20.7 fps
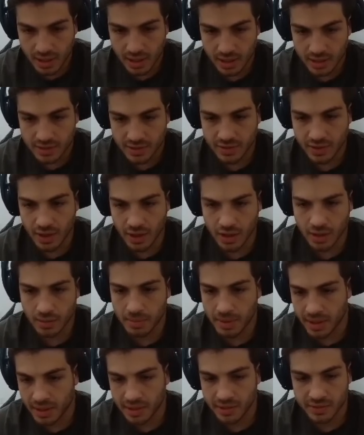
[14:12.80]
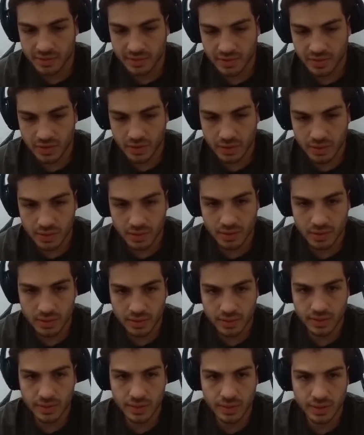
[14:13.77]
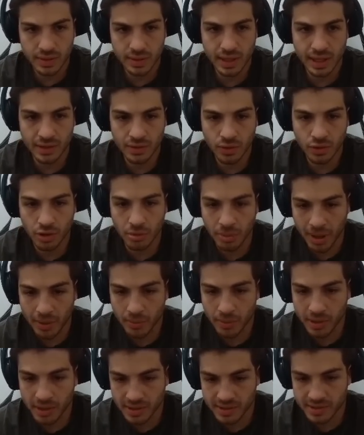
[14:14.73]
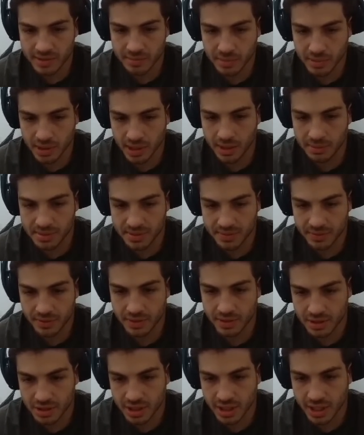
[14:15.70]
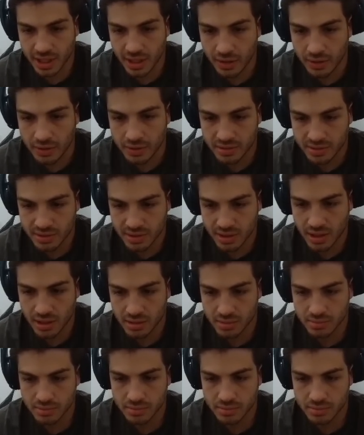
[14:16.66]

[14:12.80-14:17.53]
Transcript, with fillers: So, I mean, it's... I told him I wanted some clips for the channel, so.